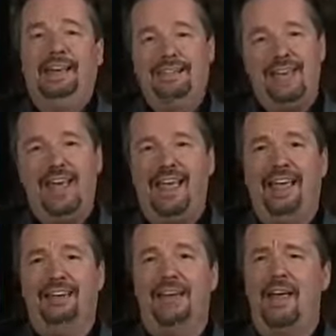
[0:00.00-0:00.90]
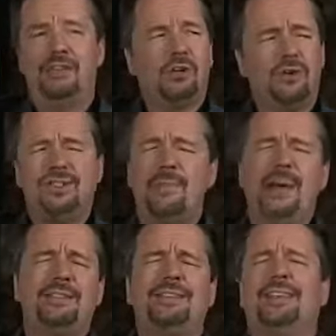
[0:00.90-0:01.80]
And, uh, and, and of course, come
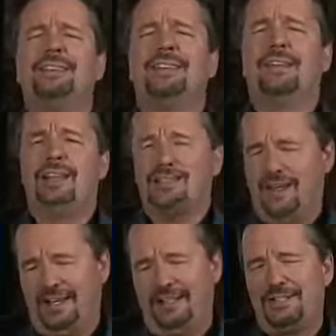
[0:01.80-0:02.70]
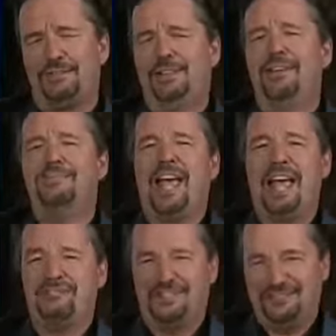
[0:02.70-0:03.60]
out and see us in Las Vegas. We'd love to
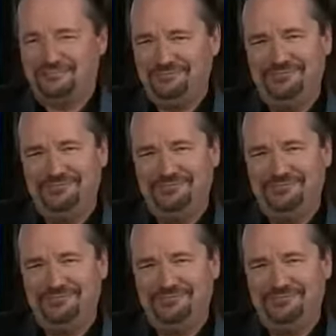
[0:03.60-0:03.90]
have you.